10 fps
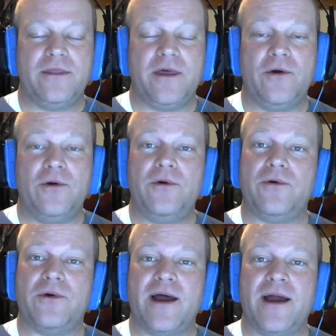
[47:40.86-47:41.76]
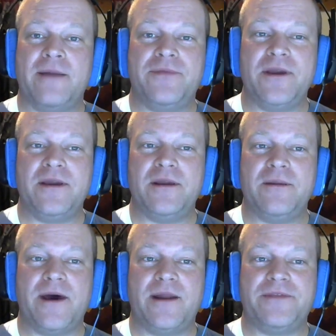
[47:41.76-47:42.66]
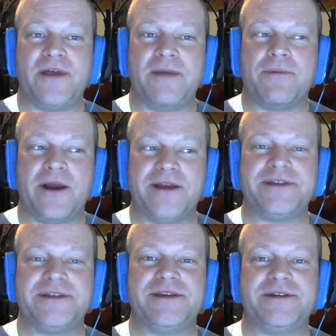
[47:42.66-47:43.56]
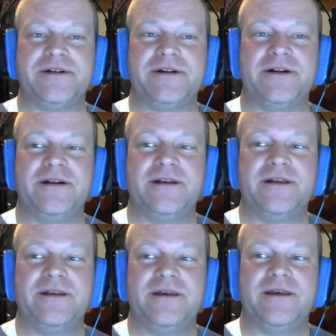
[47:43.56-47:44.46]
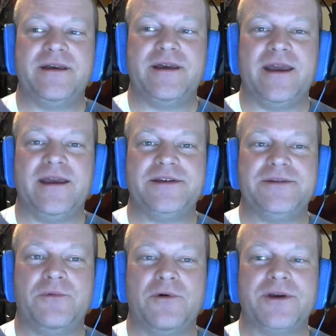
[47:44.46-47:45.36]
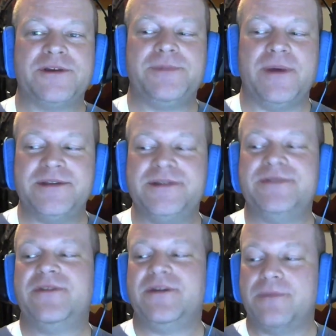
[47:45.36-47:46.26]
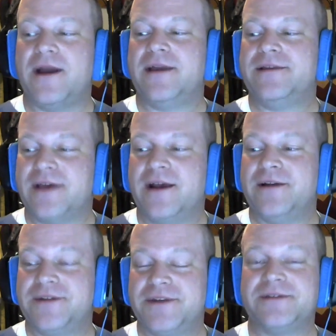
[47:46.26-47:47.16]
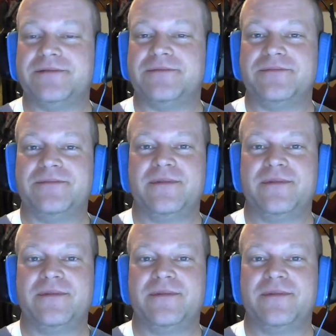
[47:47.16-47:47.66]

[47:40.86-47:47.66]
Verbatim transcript: Oh, I'm thinking about it. That processor is more expensive than my entire system.